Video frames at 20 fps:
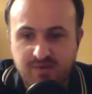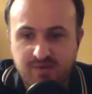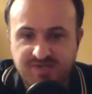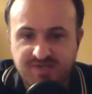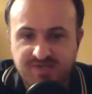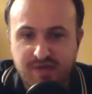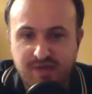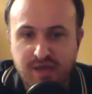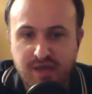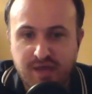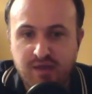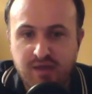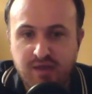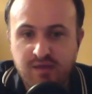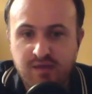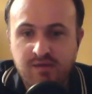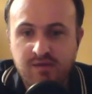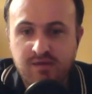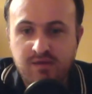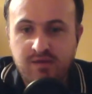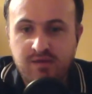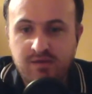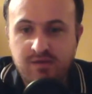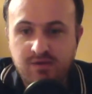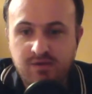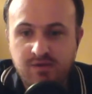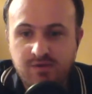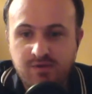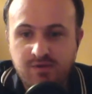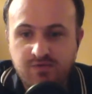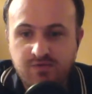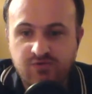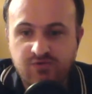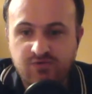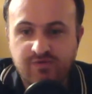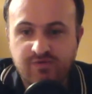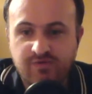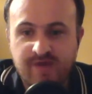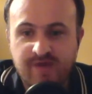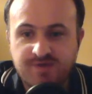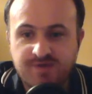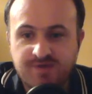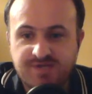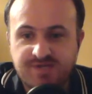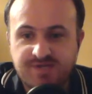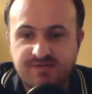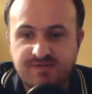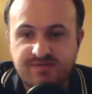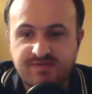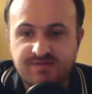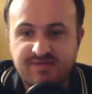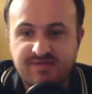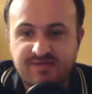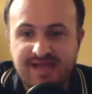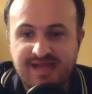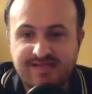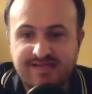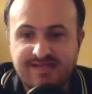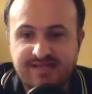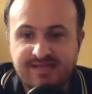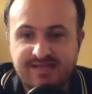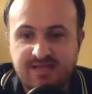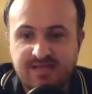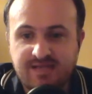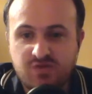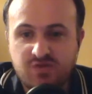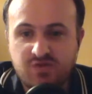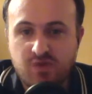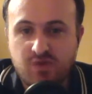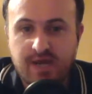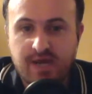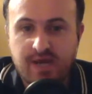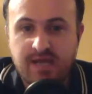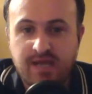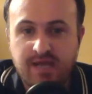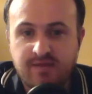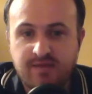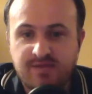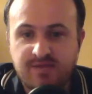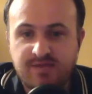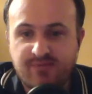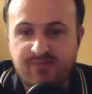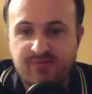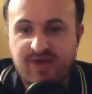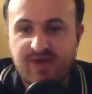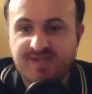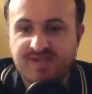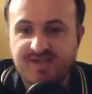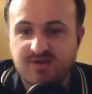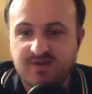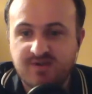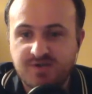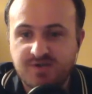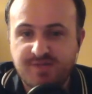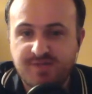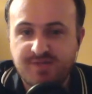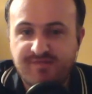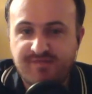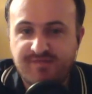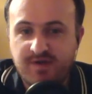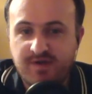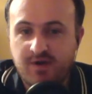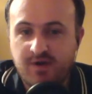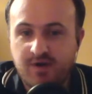Was it like 2019, 20 to present or something?